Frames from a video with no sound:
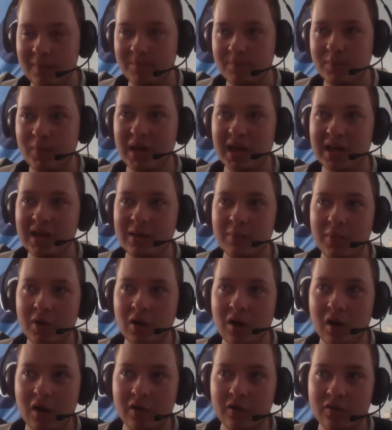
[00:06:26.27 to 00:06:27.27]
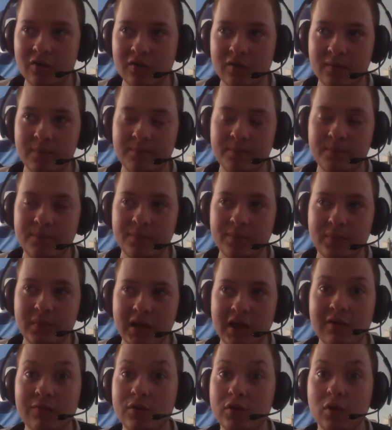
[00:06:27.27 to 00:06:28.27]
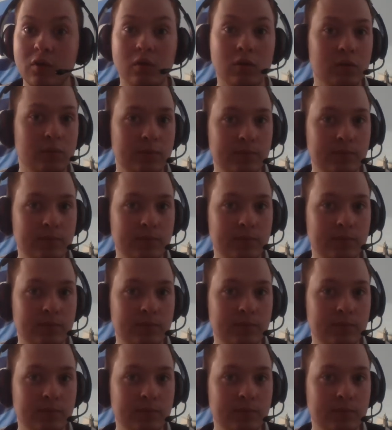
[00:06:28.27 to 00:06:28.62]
mainly because even though